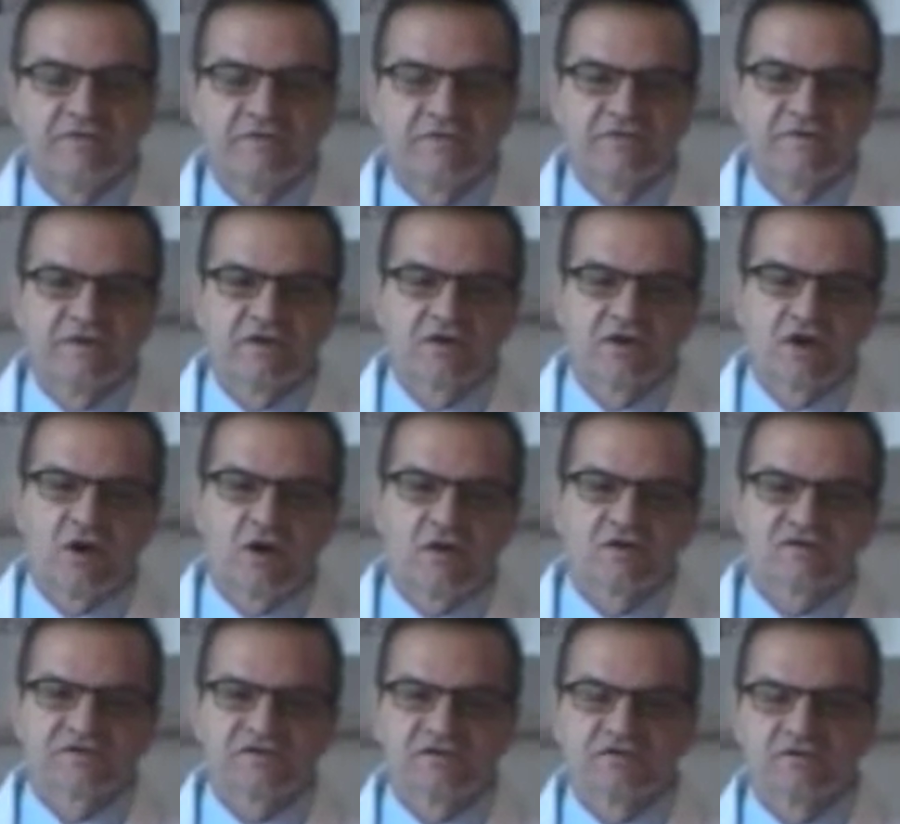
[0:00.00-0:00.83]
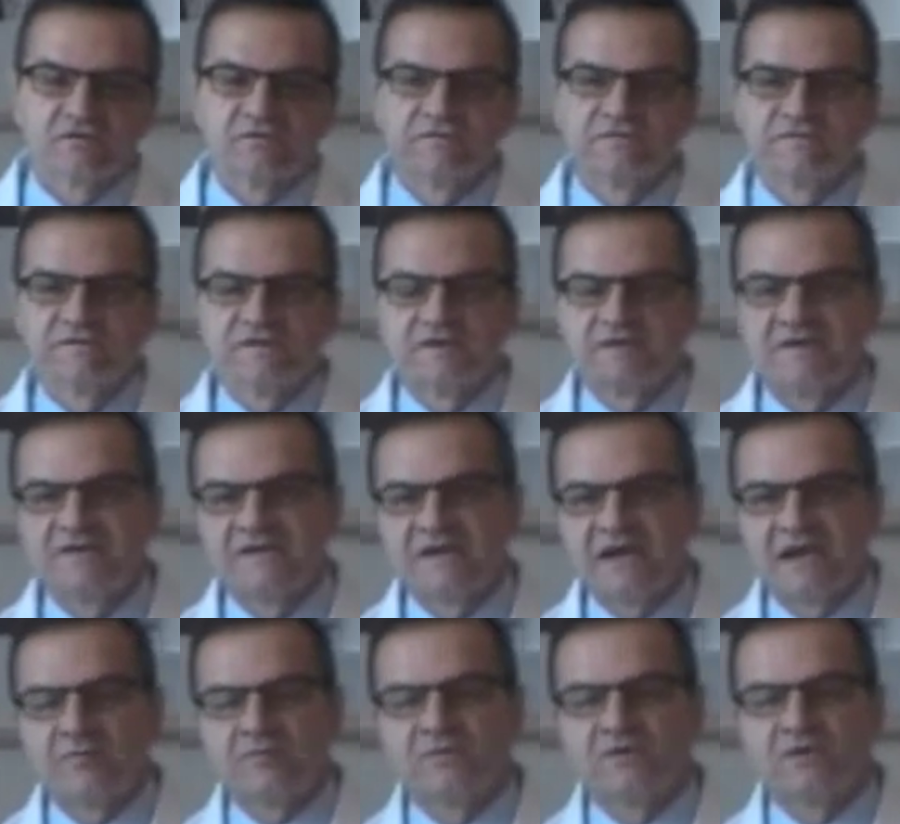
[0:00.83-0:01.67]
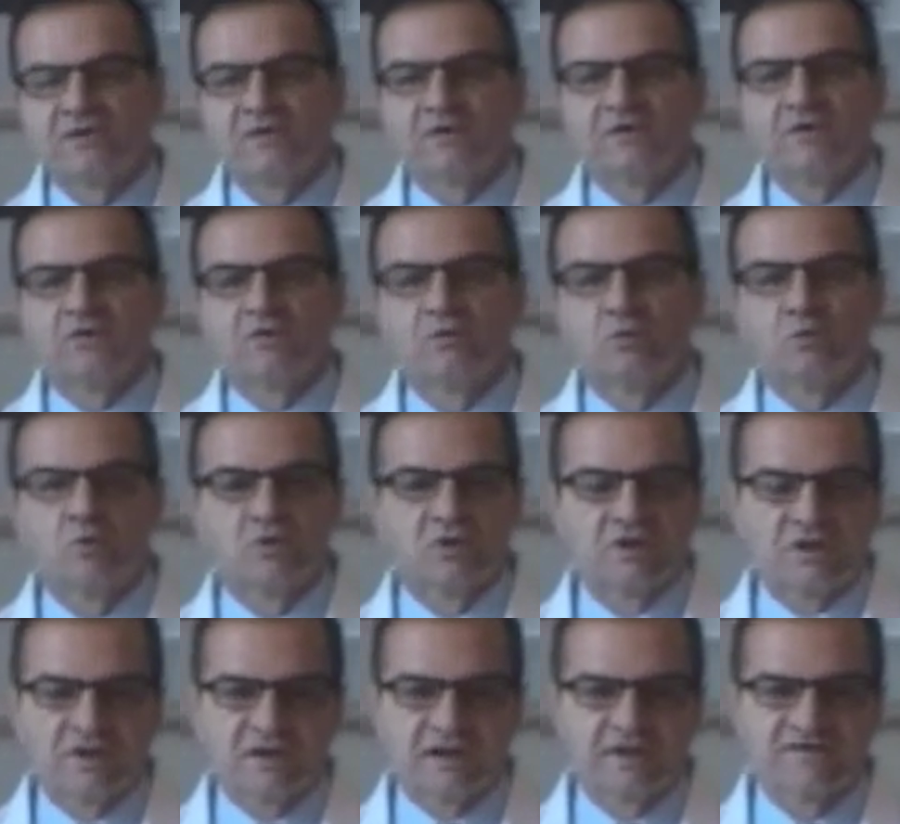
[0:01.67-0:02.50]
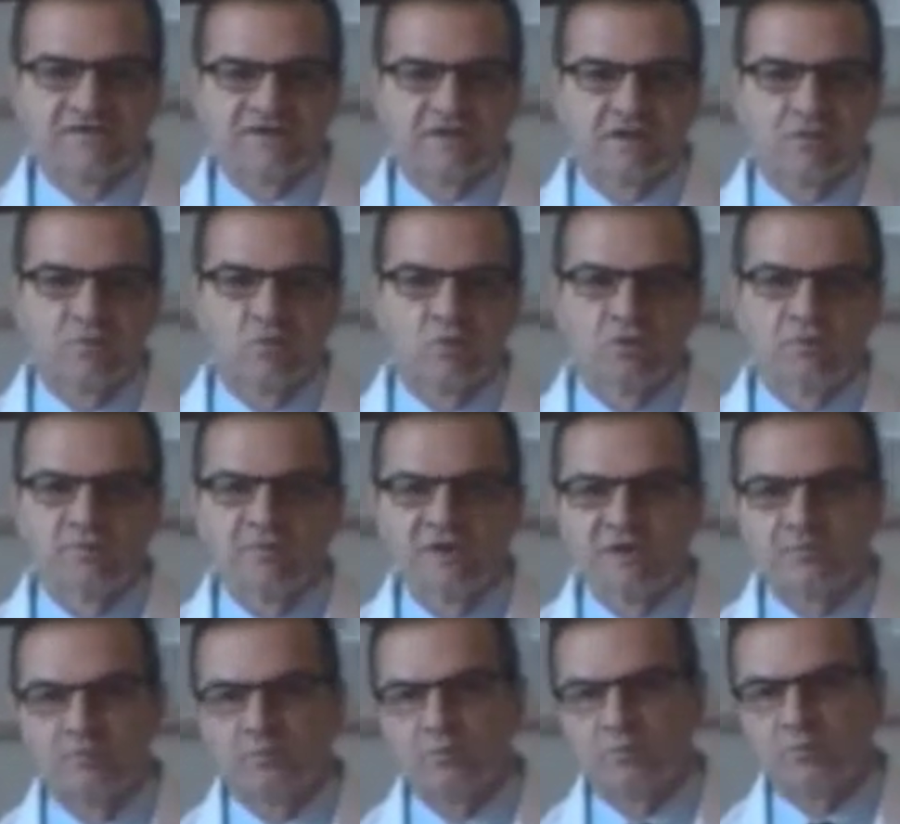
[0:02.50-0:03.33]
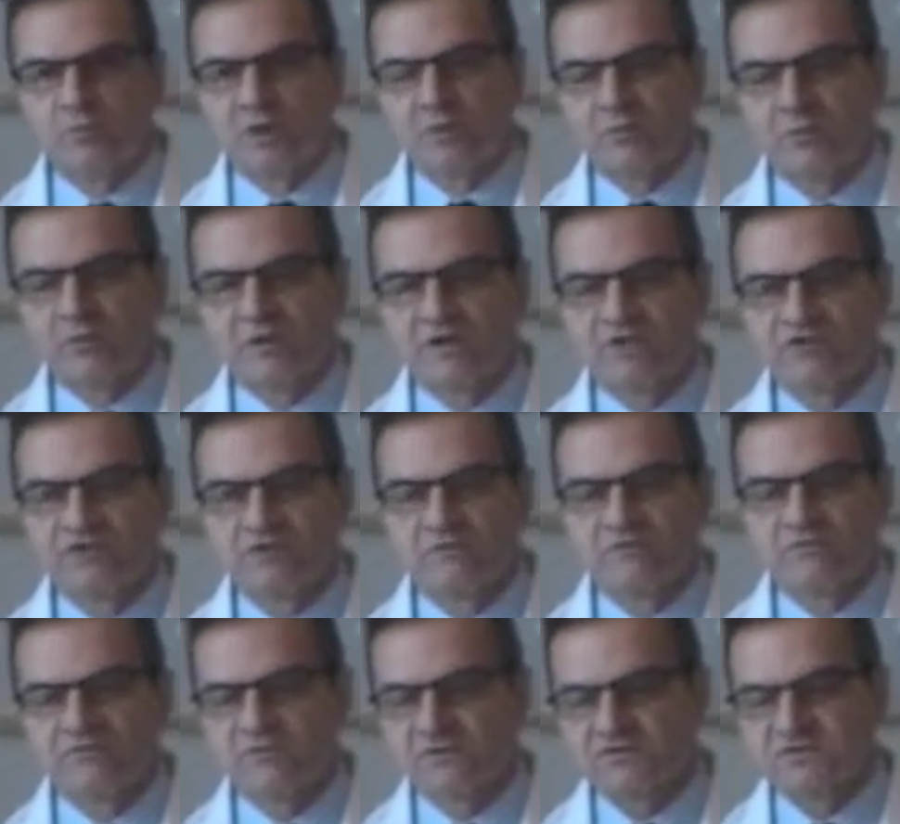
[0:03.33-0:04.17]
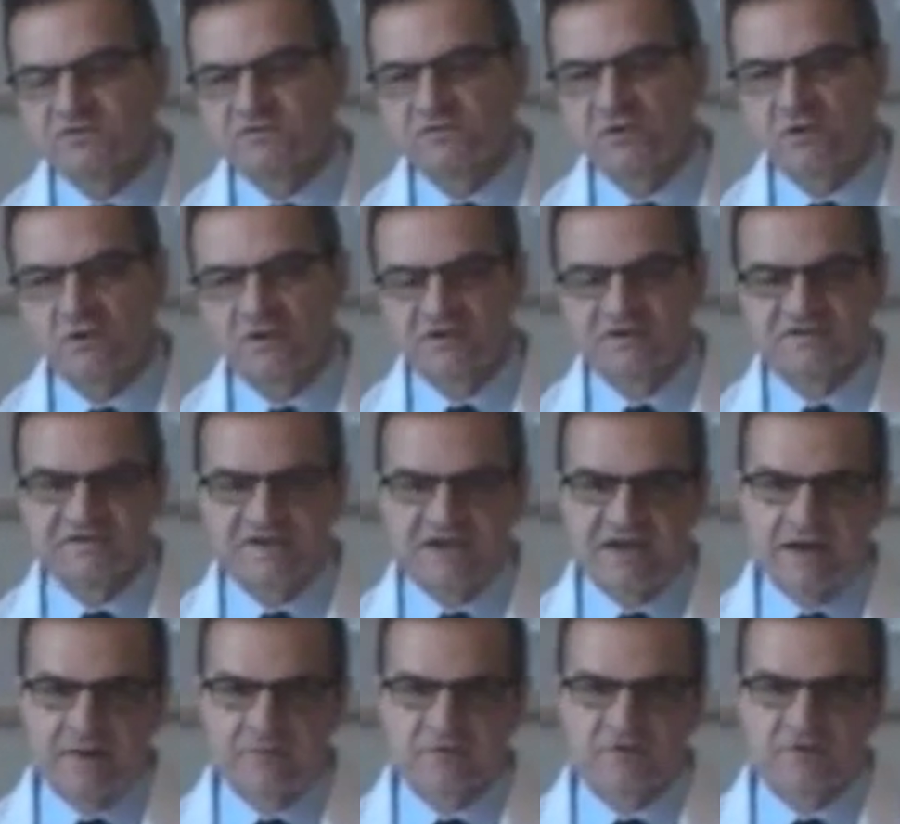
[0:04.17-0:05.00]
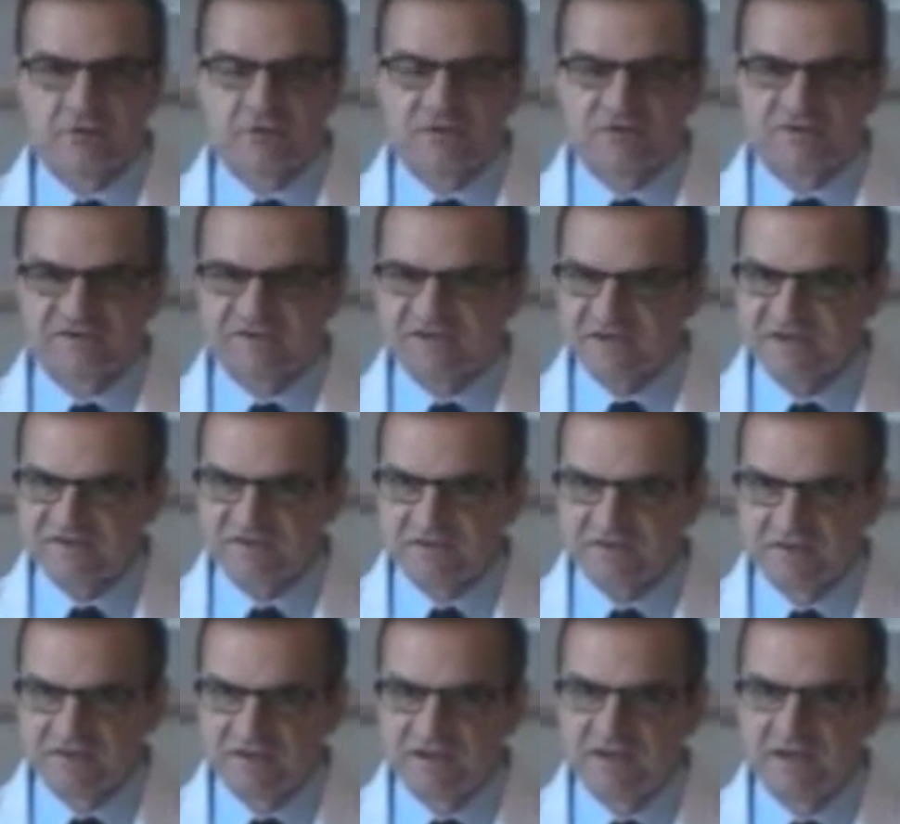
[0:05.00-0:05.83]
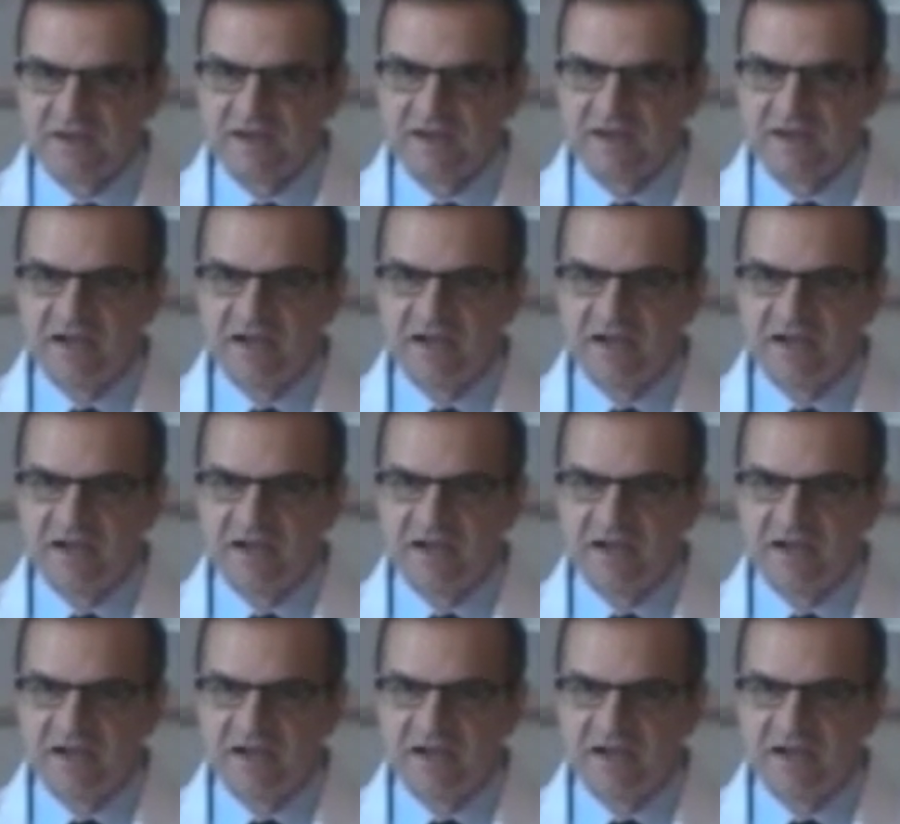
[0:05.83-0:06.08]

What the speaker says: The cost of adapting wound cleansing and wound bed preparation, first of all, is an absolute necessity.